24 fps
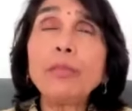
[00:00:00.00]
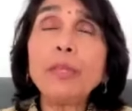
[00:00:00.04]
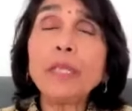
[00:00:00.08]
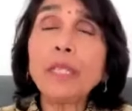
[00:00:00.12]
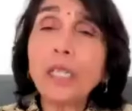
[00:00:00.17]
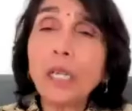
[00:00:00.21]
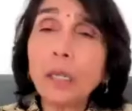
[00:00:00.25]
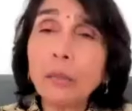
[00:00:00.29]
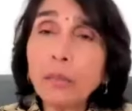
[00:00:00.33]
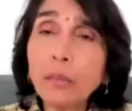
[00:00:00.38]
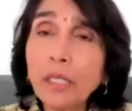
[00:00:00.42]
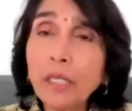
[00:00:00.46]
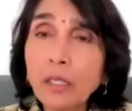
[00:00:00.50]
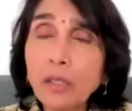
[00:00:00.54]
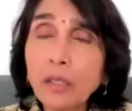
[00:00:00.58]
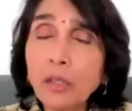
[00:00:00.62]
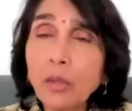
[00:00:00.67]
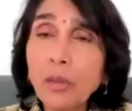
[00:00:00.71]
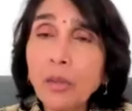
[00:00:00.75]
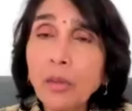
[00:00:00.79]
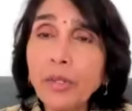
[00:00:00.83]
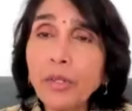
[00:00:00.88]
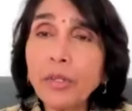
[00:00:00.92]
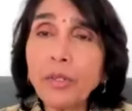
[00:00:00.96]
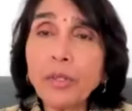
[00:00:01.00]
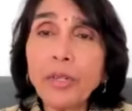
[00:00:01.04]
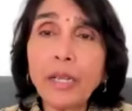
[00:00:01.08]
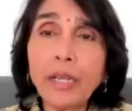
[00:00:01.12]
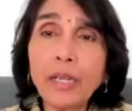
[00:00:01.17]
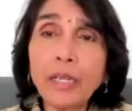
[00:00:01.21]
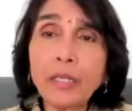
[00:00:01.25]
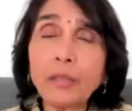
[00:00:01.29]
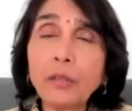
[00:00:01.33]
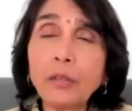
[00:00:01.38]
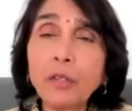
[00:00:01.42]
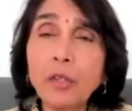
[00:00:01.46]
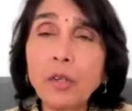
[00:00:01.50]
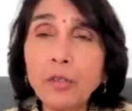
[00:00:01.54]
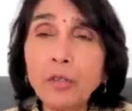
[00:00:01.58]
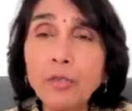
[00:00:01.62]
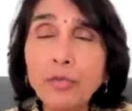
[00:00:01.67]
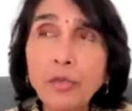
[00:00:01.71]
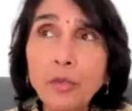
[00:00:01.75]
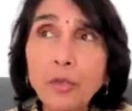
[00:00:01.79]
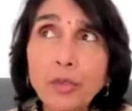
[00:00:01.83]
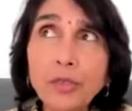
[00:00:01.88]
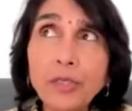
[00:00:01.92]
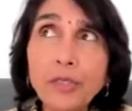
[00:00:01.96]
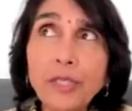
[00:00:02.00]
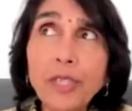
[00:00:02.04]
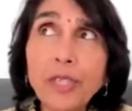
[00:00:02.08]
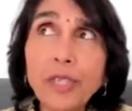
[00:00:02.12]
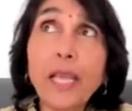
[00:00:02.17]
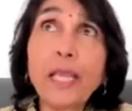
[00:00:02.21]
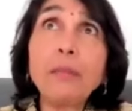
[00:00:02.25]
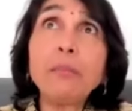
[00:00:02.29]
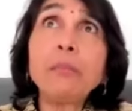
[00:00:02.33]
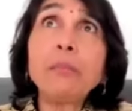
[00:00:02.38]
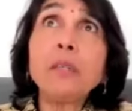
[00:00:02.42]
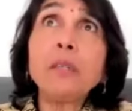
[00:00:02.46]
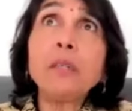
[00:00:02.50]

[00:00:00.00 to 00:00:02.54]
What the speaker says: becoming a lawyer and go full time?